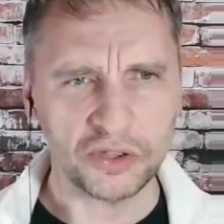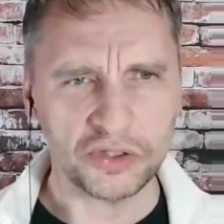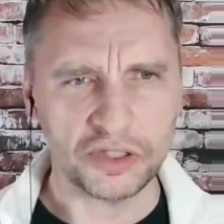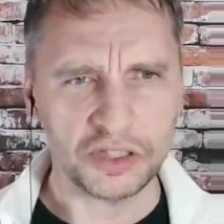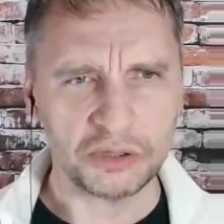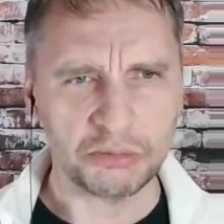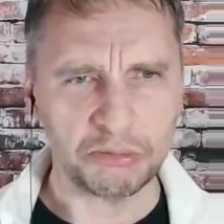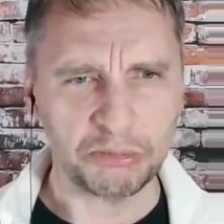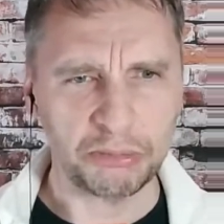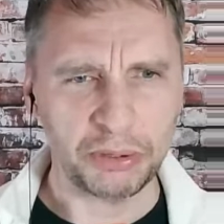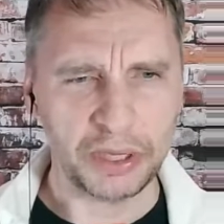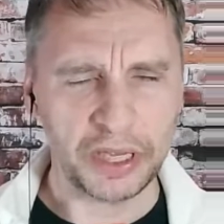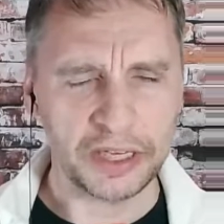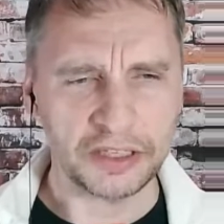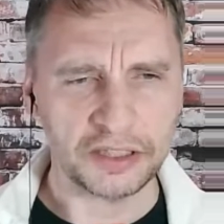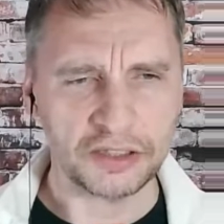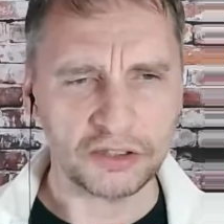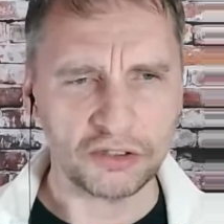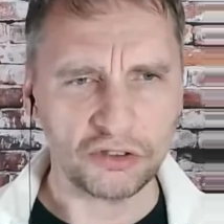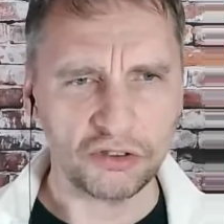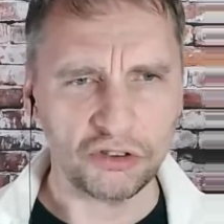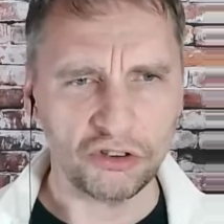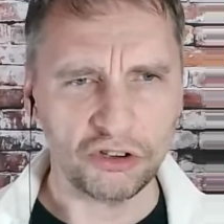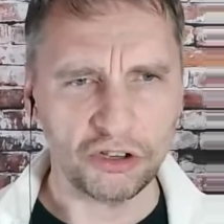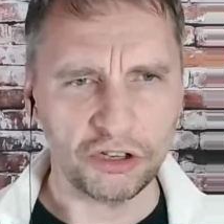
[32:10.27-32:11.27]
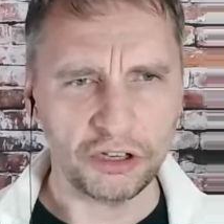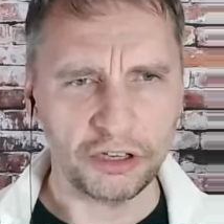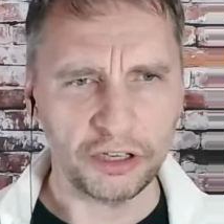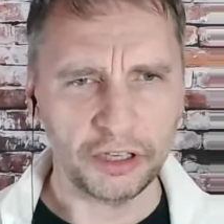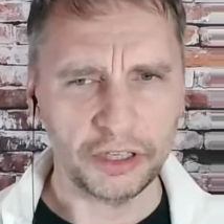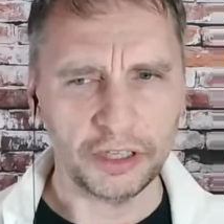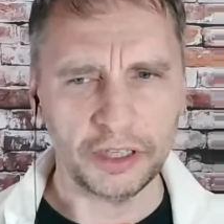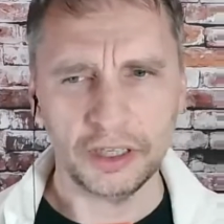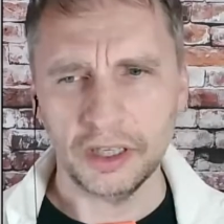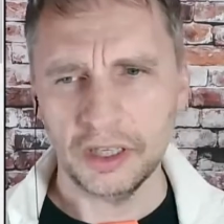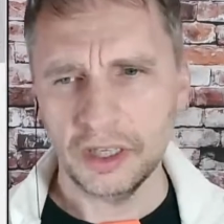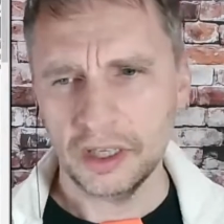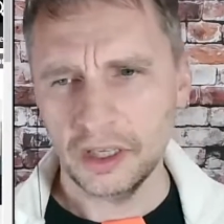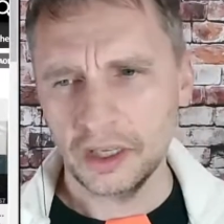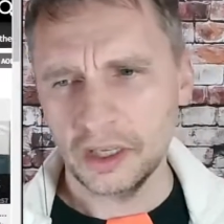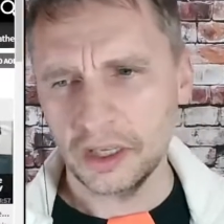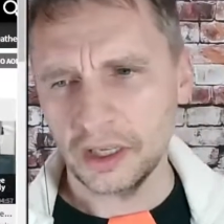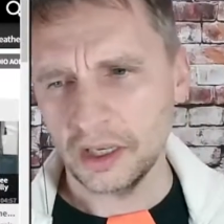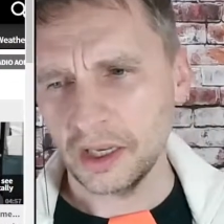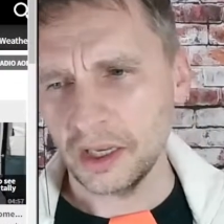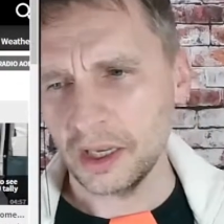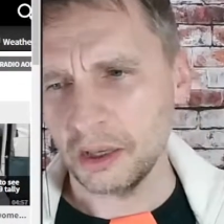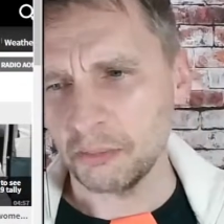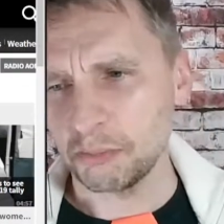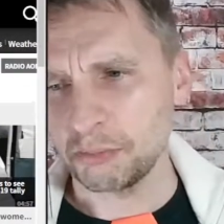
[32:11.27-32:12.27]
it's based on
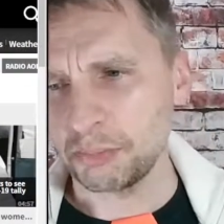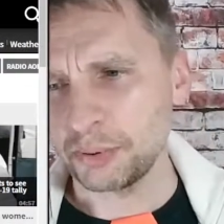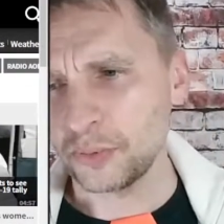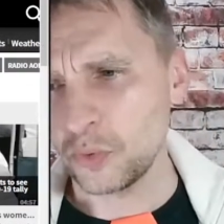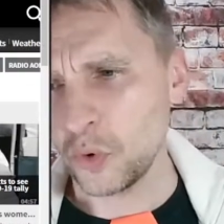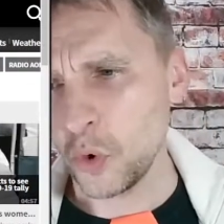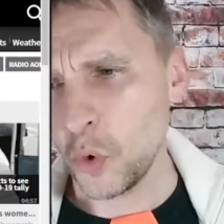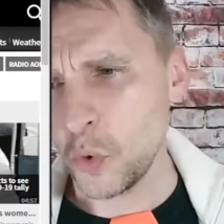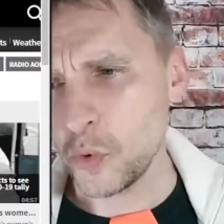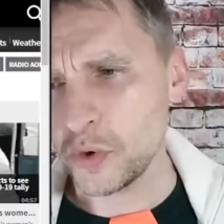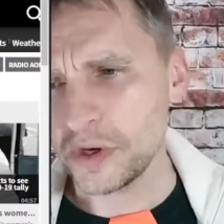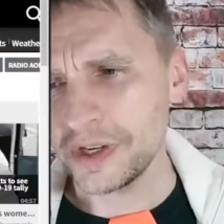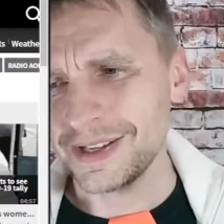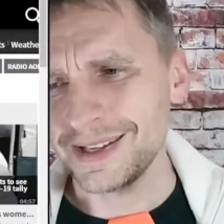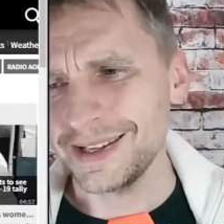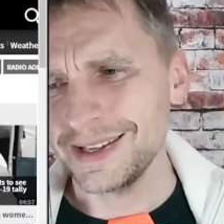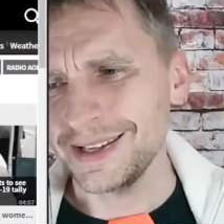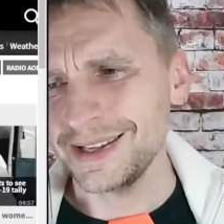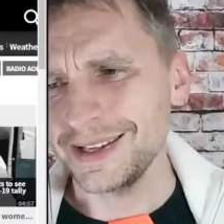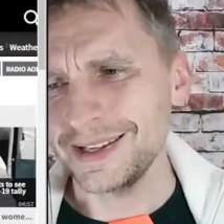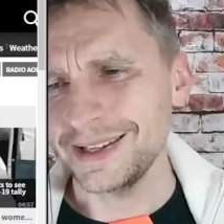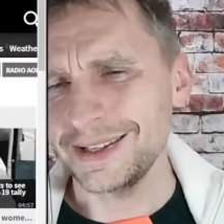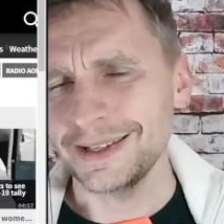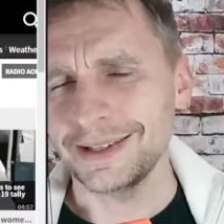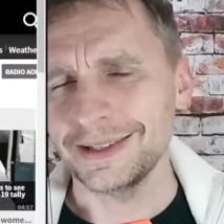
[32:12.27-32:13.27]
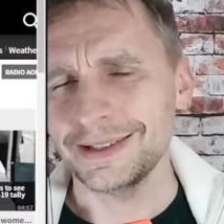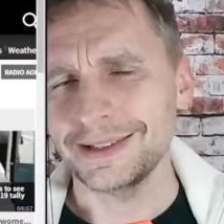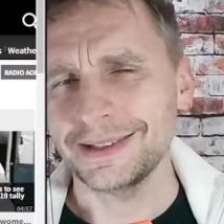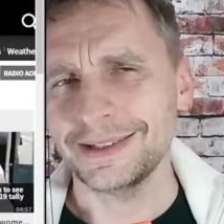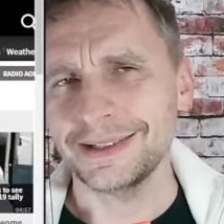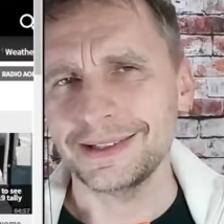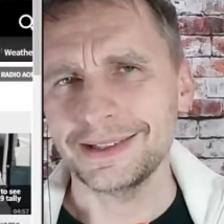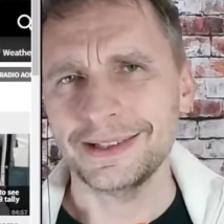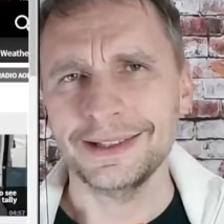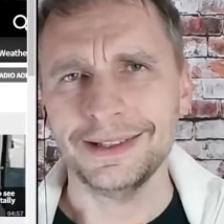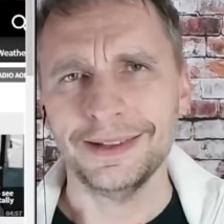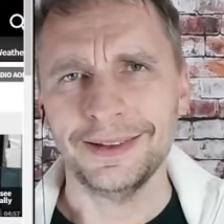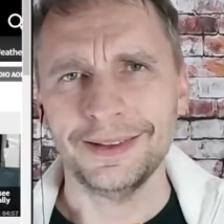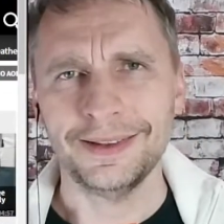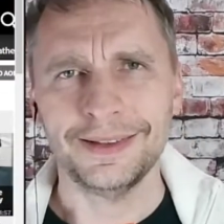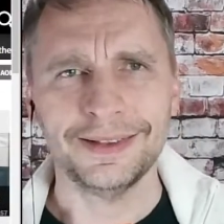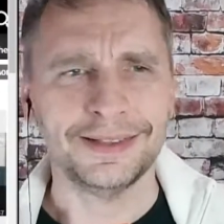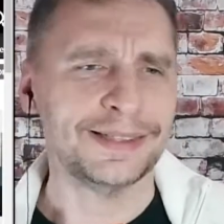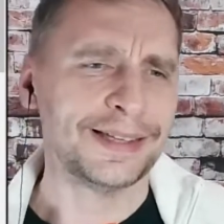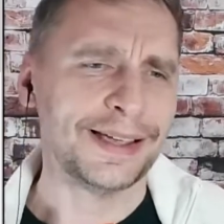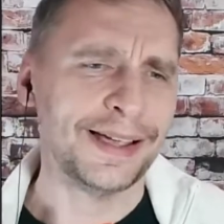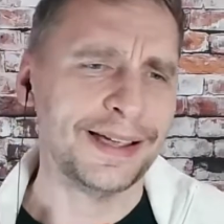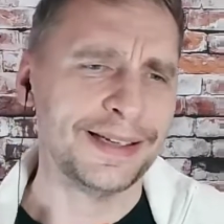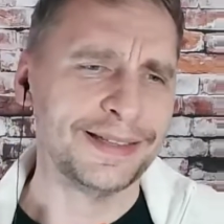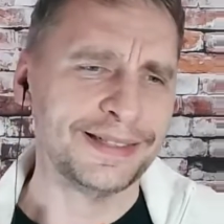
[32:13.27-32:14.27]
protein
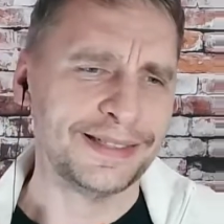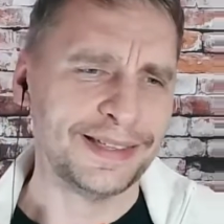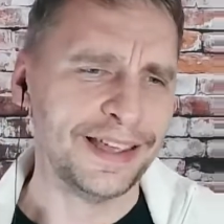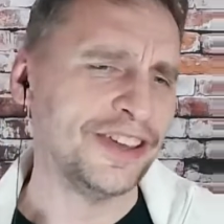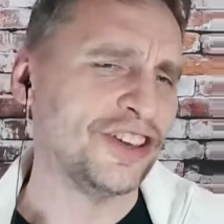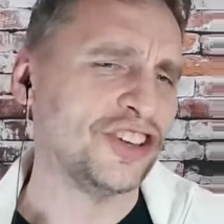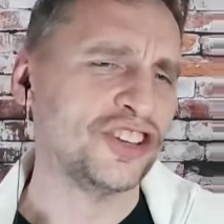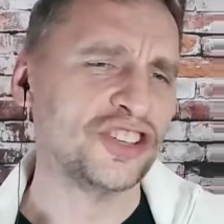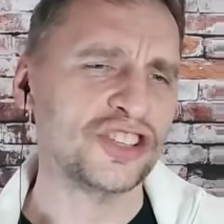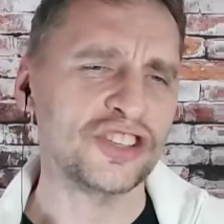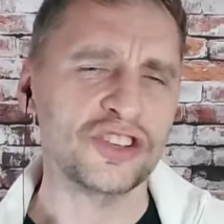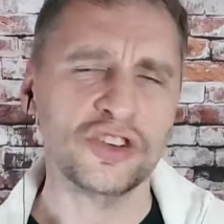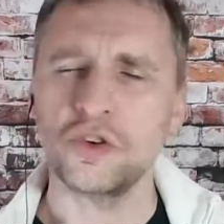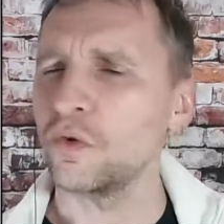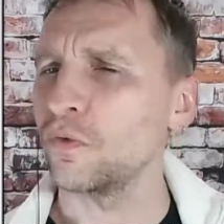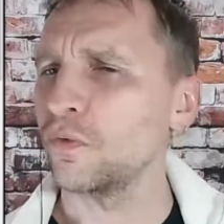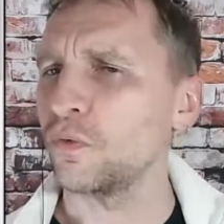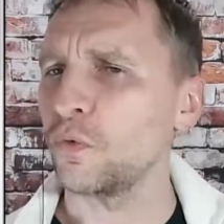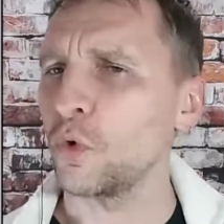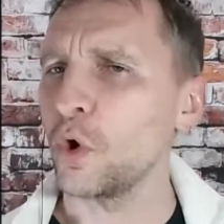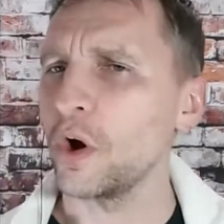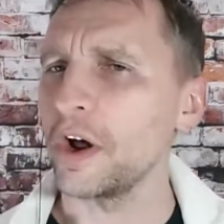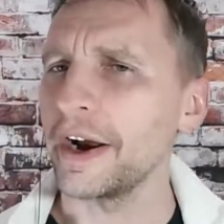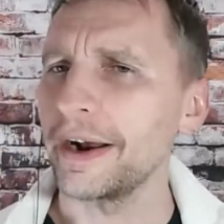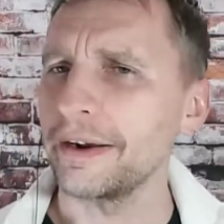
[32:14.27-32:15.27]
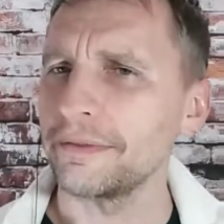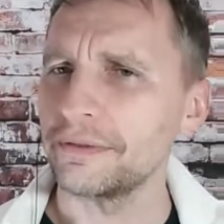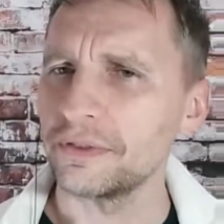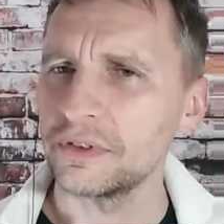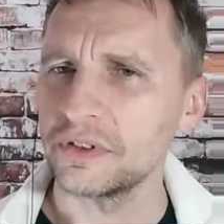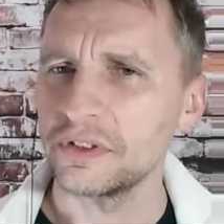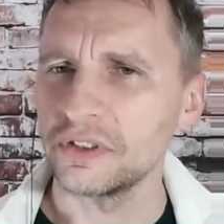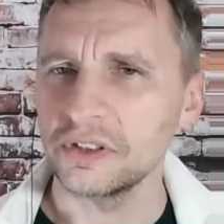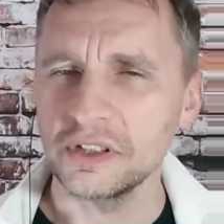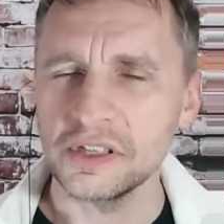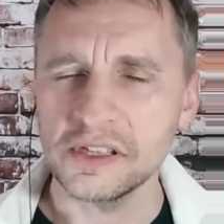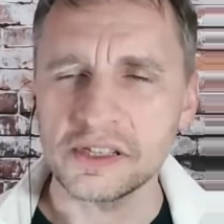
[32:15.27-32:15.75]
synthesization of whatever.